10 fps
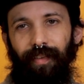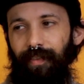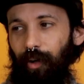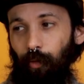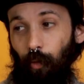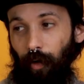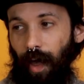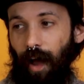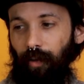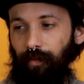they're worn
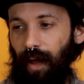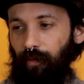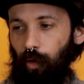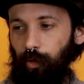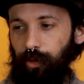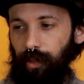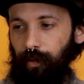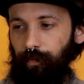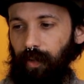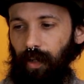out, have holes in
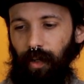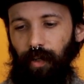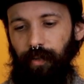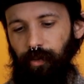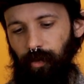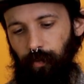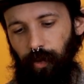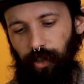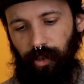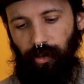them. These are
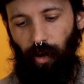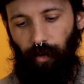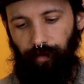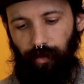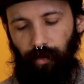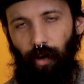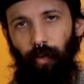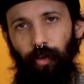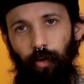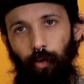really soft.
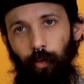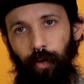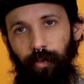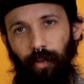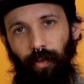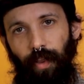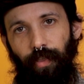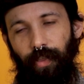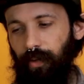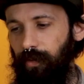All the newer ones are a lot
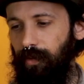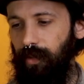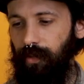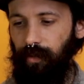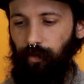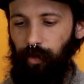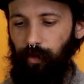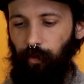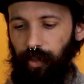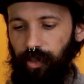thicker than this and
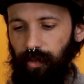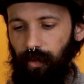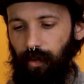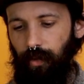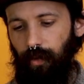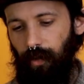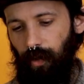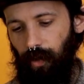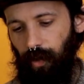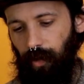really rigid.
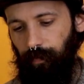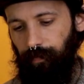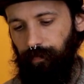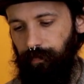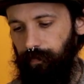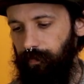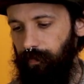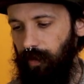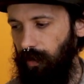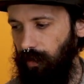Kind
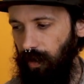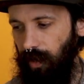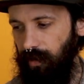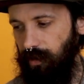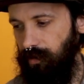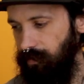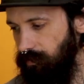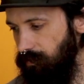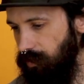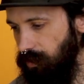of like this.
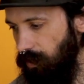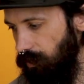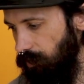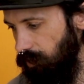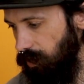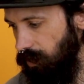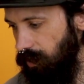So